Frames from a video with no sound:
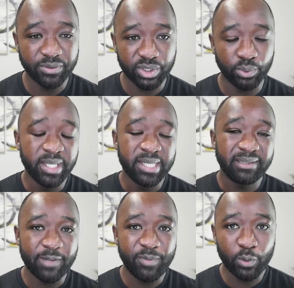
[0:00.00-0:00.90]
So
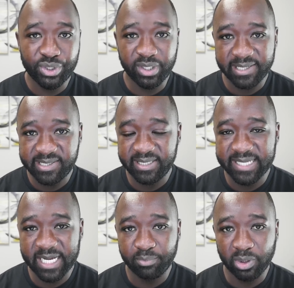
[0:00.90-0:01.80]
let me know what you guys think
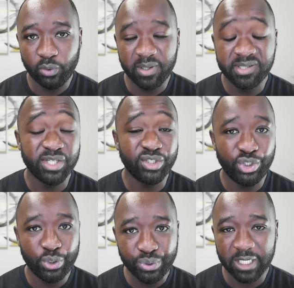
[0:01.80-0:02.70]
down below. This is a
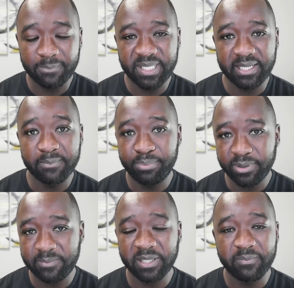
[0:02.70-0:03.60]
huge update, a
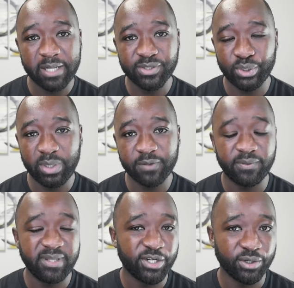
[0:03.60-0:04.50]
pretty big milestone here
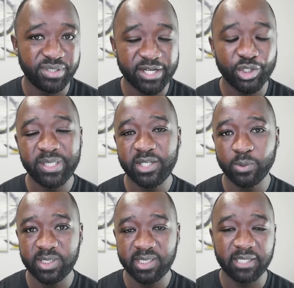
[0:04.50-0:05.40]
for the Cardano
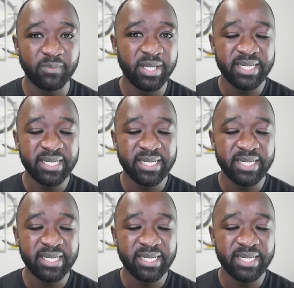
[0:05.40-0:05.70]
ecosystem.